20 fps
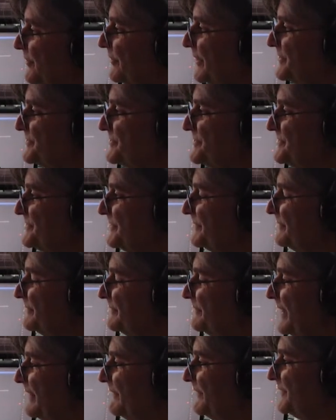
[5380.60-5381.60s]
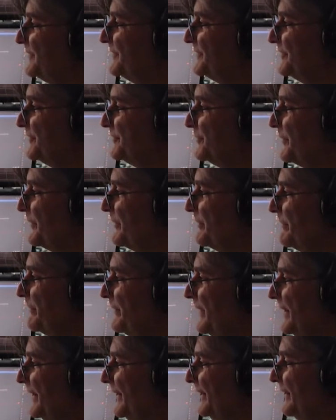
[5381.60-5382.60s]
crashes and having to deal with
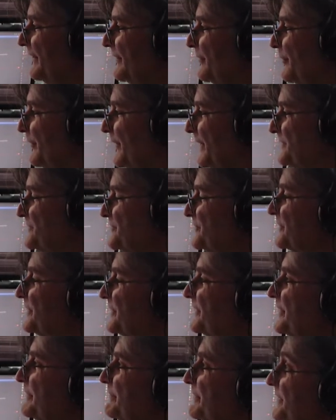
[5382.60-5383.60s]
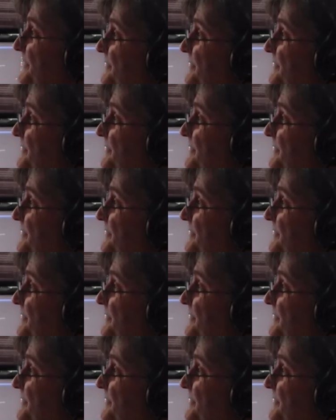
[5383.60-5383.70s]
all that sort of thing. But